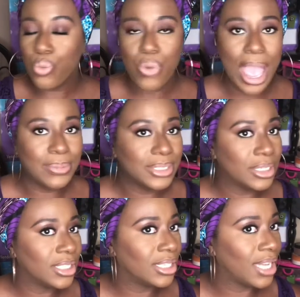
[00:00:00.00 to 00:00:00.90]
wrapped
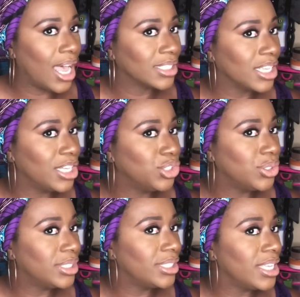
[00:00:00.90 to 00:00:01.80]
the locks. And as
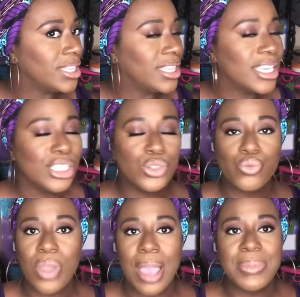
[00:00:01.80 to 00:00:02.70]
you can see, this
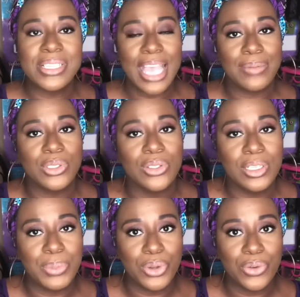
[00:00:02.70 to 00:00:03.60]
wrap is
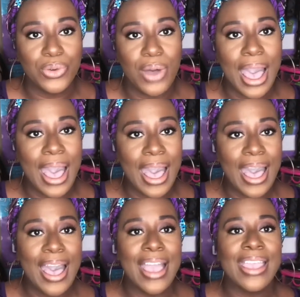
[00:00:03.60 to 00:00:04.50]
absolutely beautiful.
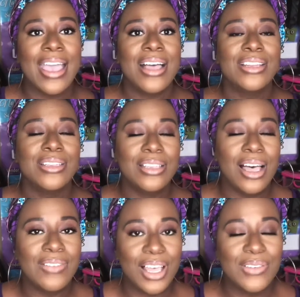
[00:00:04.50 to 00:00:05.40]
I
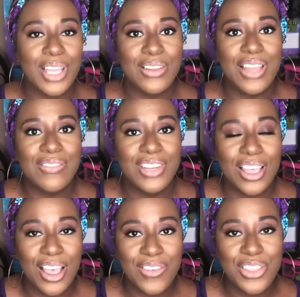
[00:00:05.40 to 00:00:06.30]
love, love, love, love,
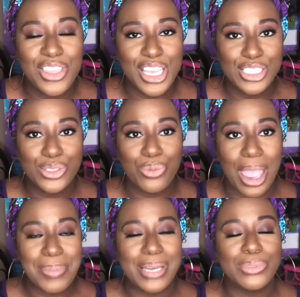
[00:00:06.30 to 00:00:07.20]
love this
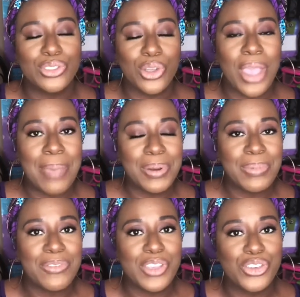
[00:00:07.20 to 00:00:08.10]
wrap. And I'm so happy to
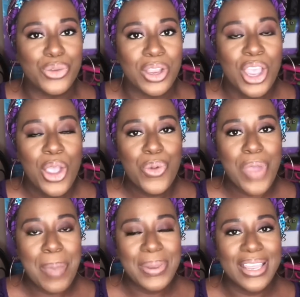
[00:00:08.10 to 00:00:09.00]
be featuring
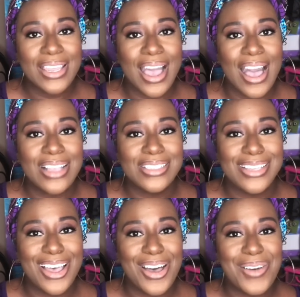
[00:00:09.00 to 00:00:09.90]
Wrapping in God's
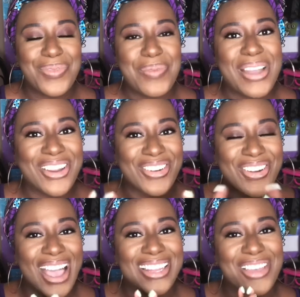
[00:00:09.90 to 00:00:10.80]
Love for my
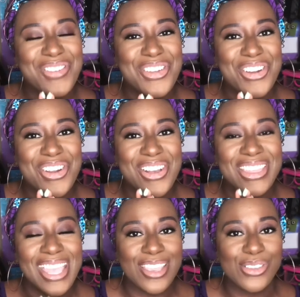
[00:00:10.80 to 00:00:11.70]
girl. I love you, girl.
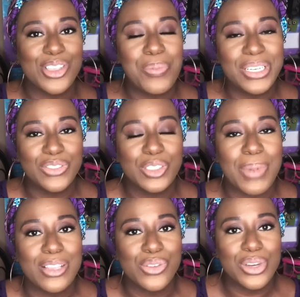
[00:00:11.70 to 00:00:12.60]
And thank you so much for
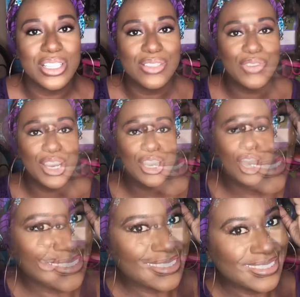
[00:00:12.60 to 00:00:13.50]
sponsoring this
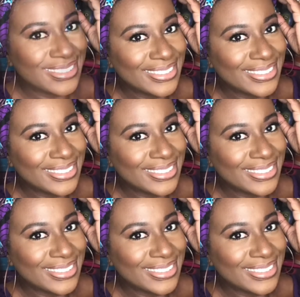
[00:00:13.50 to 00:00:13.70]
video.